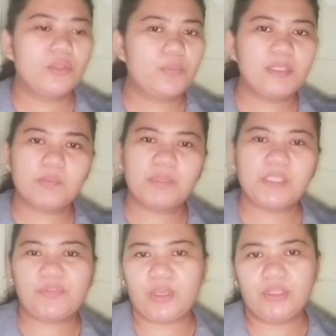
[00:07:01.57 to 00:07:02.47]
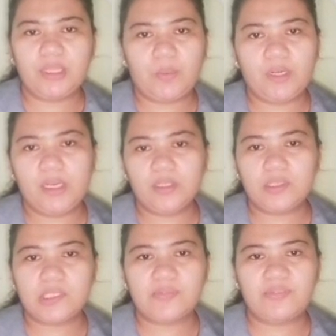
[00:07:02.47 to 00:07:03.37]
to be specific on our
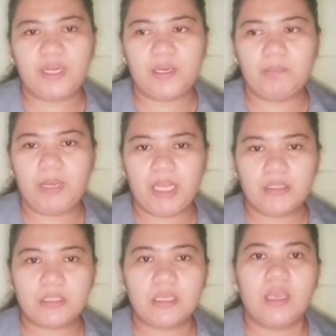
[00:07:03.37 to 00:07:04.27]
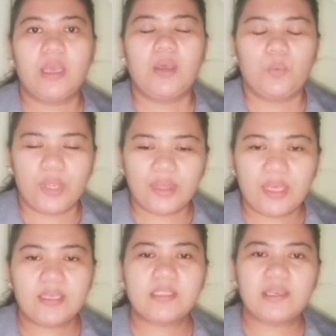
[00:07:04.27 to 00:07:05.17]
lithospheric plates, when
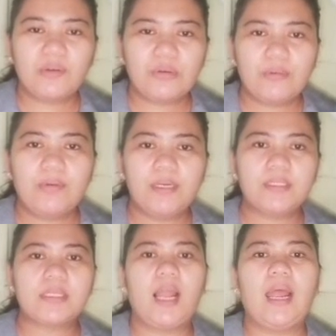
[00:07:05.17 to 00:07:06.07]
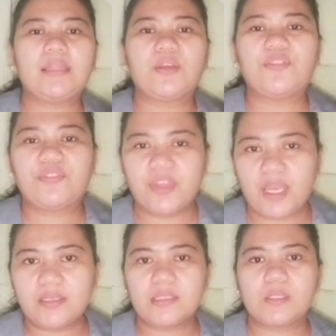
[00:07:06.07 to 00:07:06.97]
this occurs, a lot of
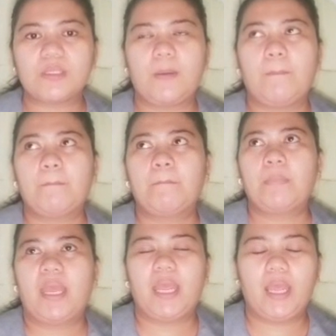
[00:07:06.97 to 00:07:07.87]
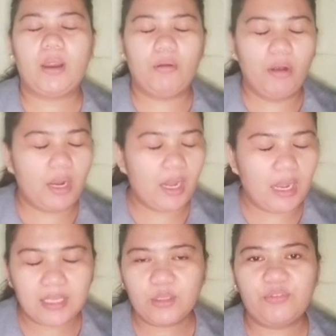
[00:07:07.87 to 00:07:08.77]
things or a
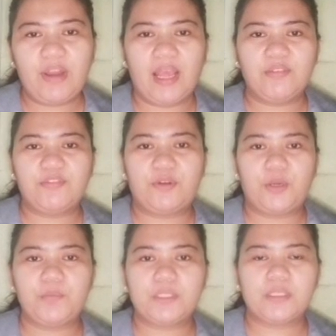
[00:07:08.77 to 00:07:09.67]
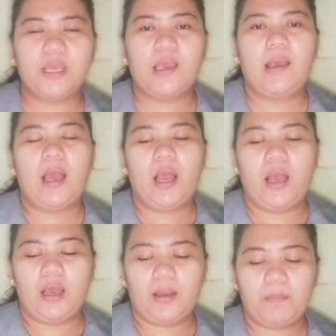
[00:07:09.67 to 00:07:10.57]
lot of landforms
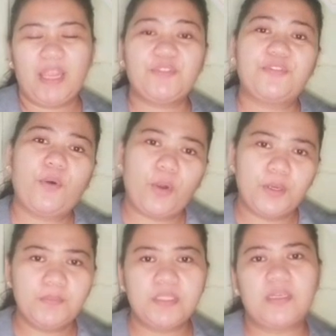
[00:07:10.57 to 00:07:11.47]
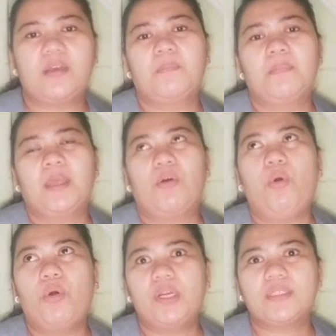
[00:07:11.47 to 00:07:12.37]
might form,
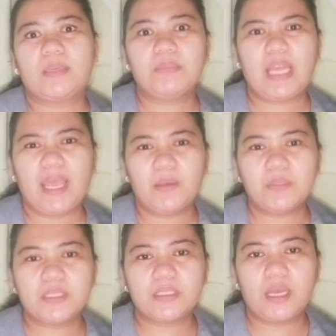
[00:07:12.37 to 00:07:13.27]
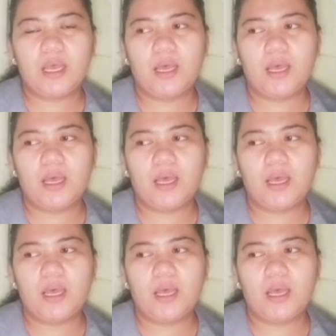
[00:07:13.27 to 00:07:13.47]
or sometimes